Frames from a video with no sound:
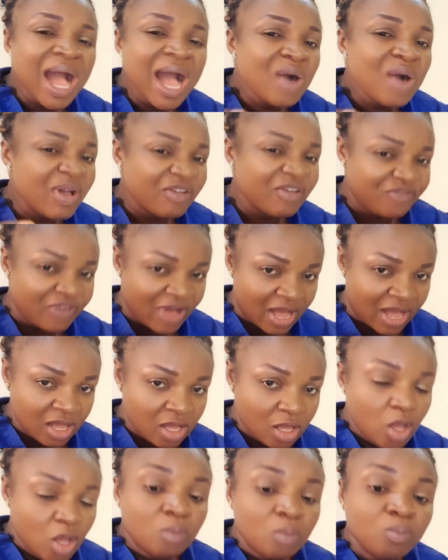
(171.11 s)
However,
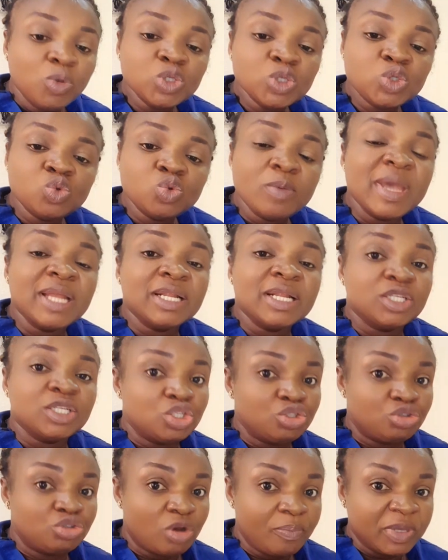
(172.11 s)
most women in
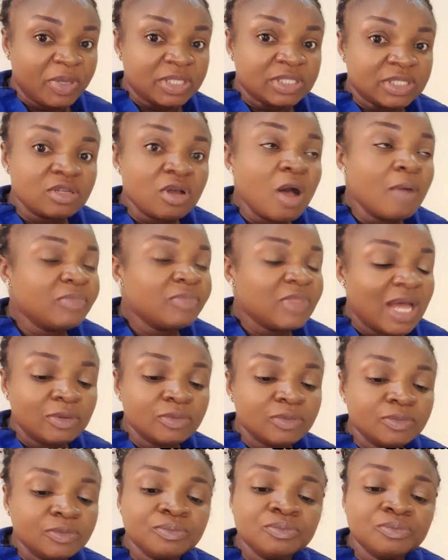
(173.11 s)
the tropics come
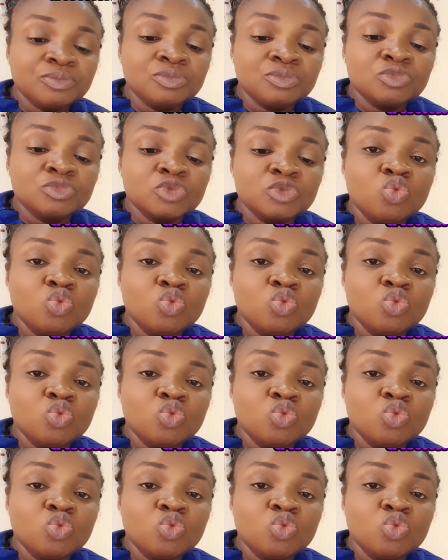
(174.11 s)
down